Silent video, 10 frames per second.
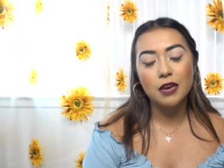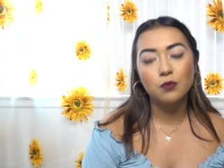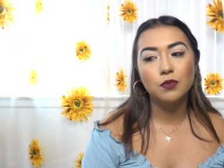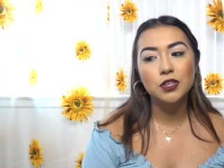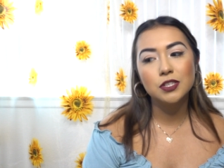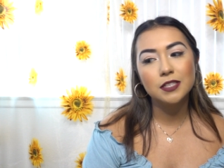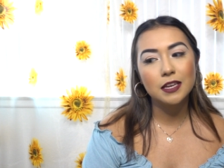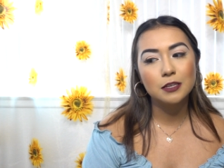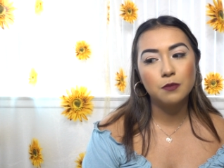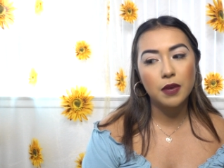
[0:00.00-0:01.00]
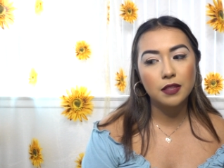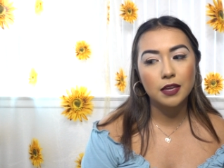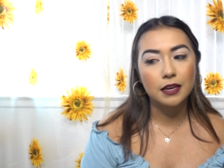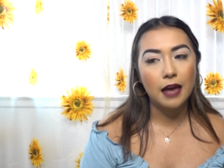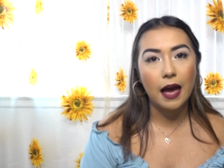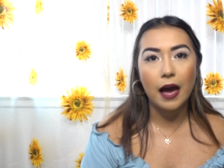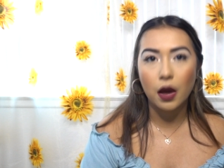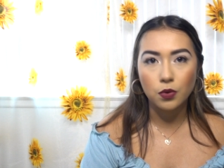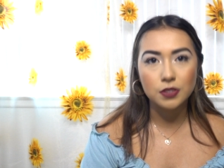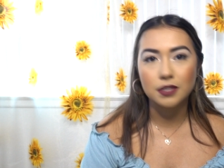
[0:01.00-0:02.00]
and we just like spent like
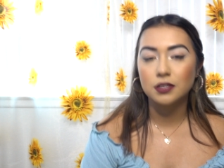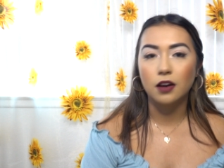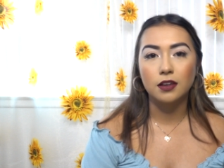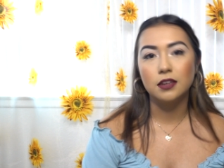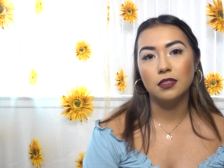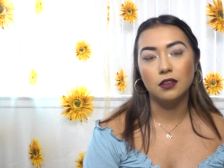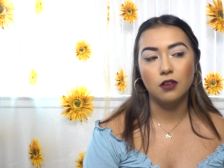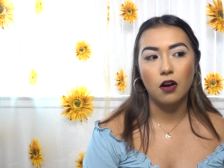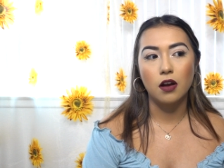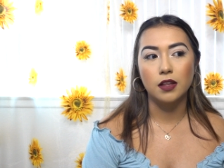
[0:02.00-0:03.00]
hours like talking in the car.